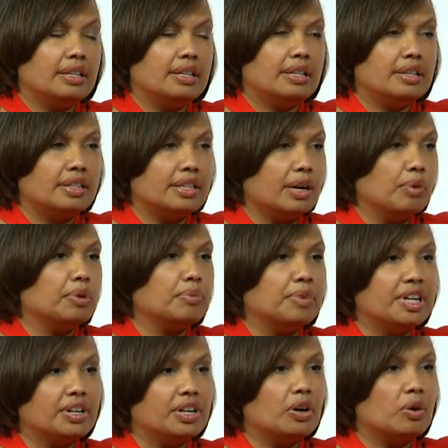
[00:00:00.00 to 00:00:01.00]
then there would
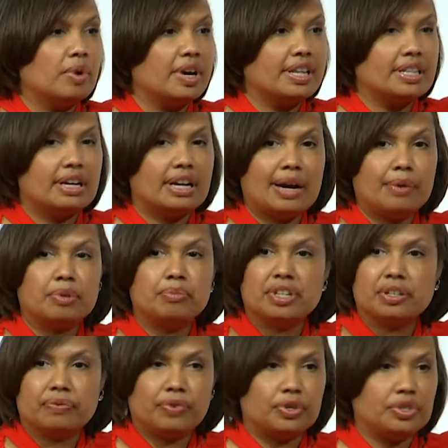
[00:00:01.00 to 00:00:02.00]
be no way that I would be
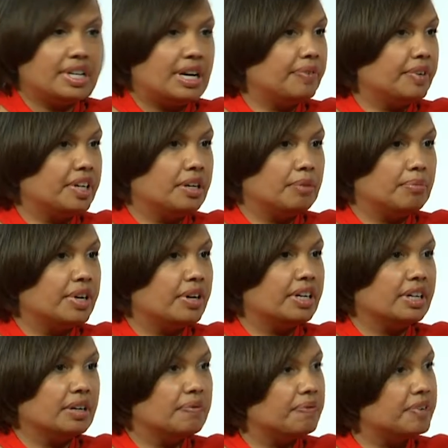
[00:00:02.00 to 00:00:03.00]
the first
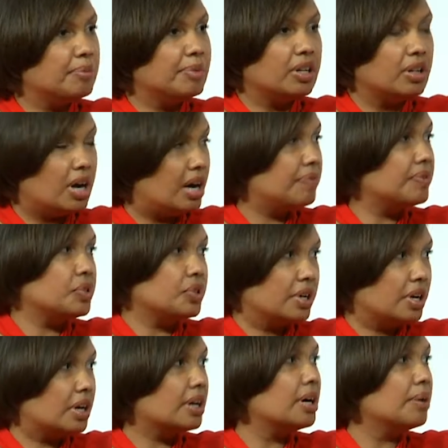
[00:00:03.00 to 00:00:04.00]
African-American female officer
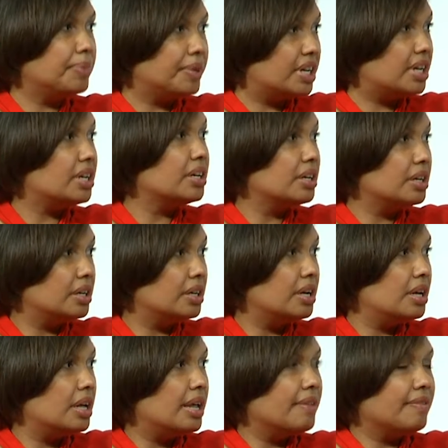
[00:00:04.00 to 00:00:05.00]
in our company.
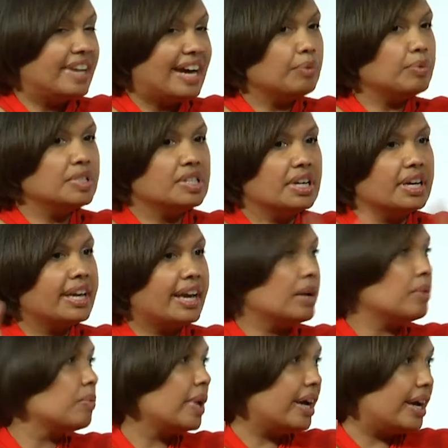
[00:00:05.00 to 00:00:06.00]
That was the
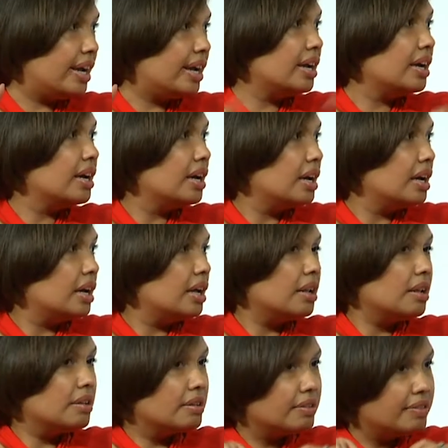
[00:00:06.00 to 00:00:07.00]
gateway.
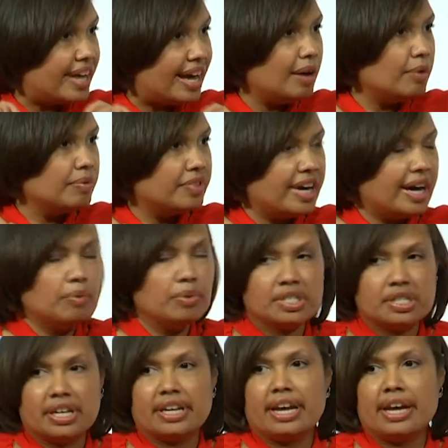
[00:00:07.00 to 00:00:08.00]
That
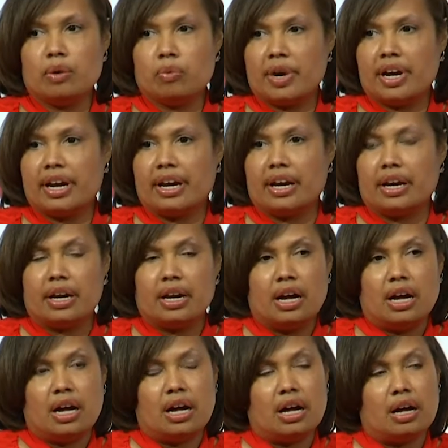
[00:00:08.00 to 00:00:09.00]
was the gateway
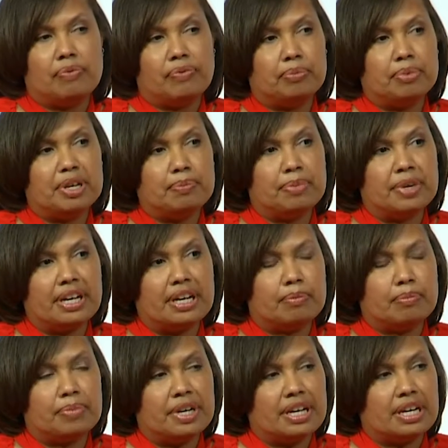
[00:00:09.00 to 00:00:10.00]
for me
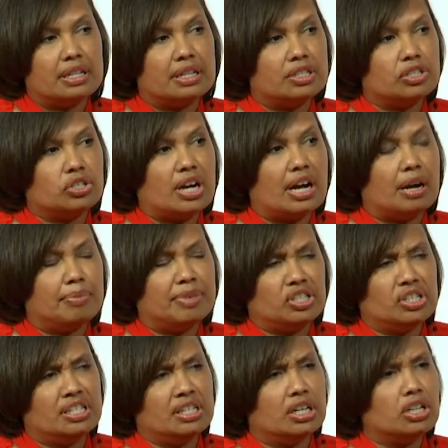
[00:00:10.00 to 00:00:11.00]
being in this job. And
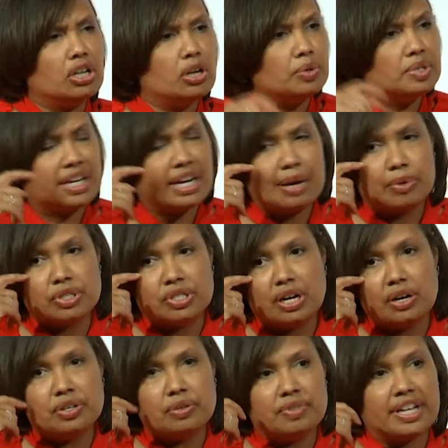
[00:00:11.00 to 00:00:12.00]
just in closing, I will
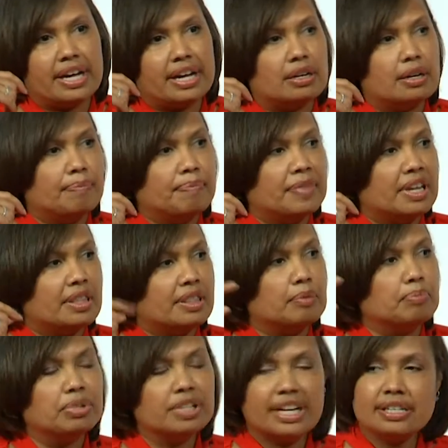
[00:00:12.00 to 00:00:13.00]
tell you that
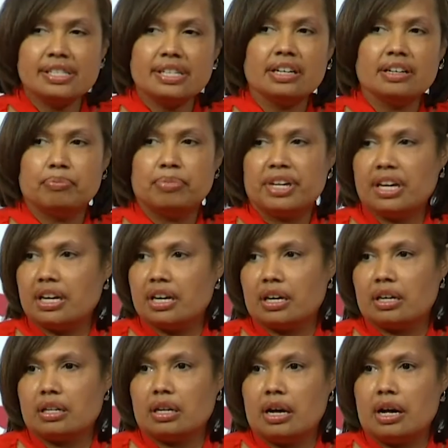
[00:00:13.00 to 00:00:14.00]
the blessing of
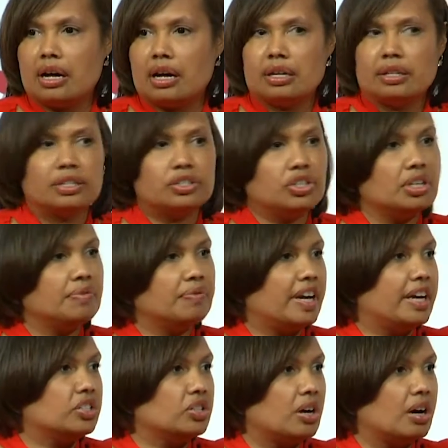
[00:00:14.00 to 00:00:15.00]
being the chief
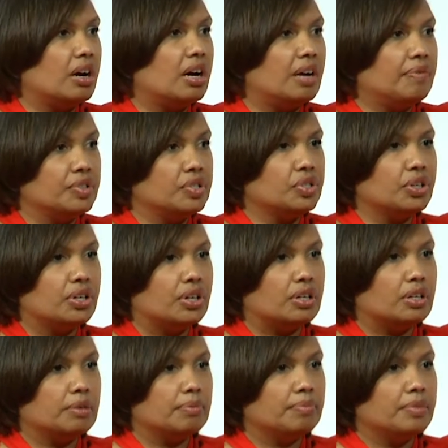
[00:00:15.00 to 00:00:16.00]
HR officer